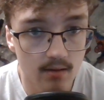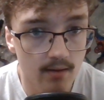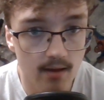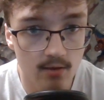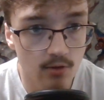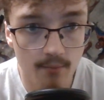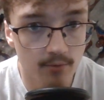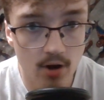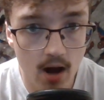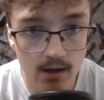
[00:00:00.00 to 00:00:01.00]
Islam,
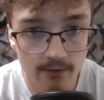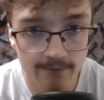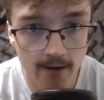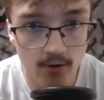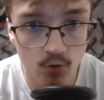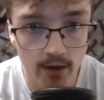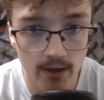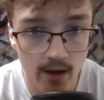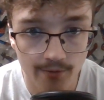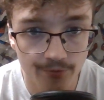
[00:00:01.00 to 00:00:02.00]
you're not going to fight quick
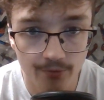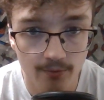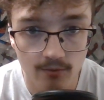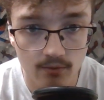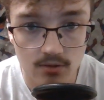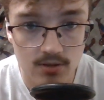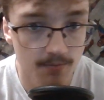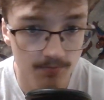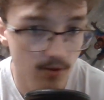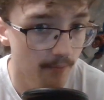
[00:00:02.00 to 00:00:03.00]
enough
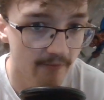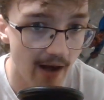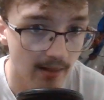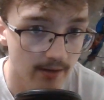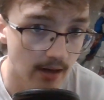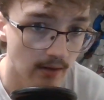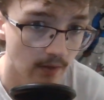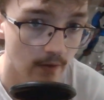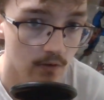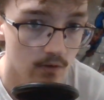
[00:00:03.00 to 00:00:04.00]
to validate
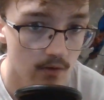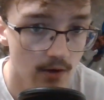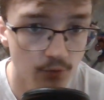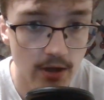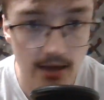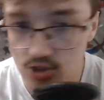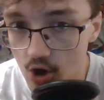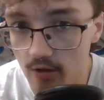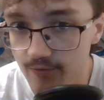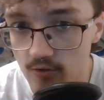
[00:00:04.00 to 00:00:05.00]
this. If we get
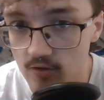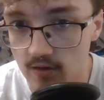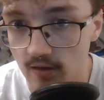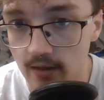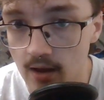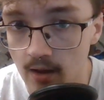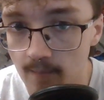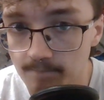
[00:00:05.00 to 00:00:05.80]
Charles versus Ilya,